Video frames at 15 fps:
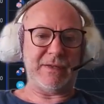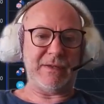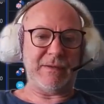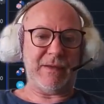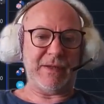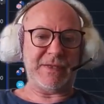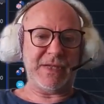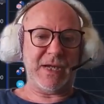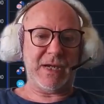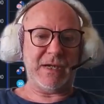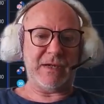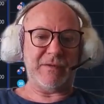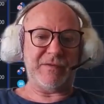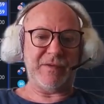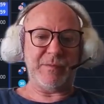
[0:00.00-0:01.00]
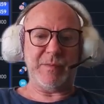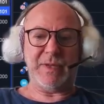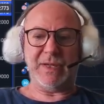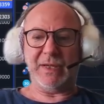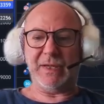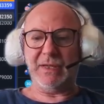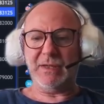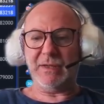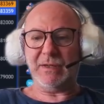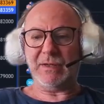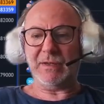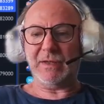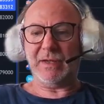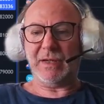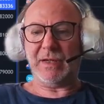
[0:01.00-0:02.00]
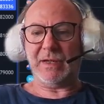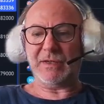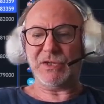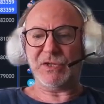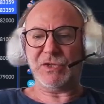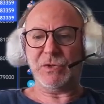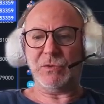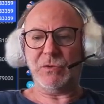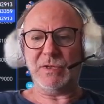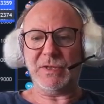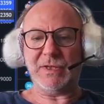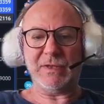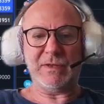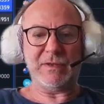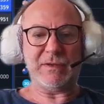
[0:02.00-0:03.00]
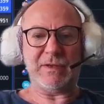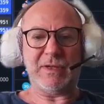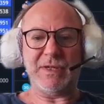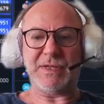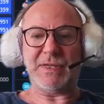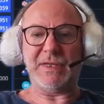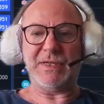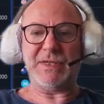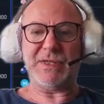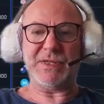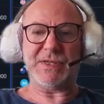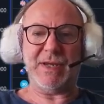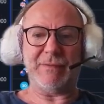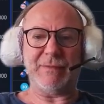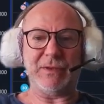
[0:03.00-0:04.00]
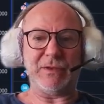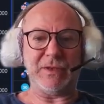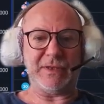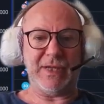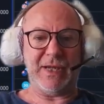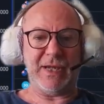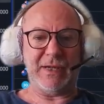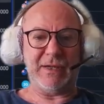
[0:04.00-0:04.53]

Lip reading: target for me, short. Right, so let's just have a look at that.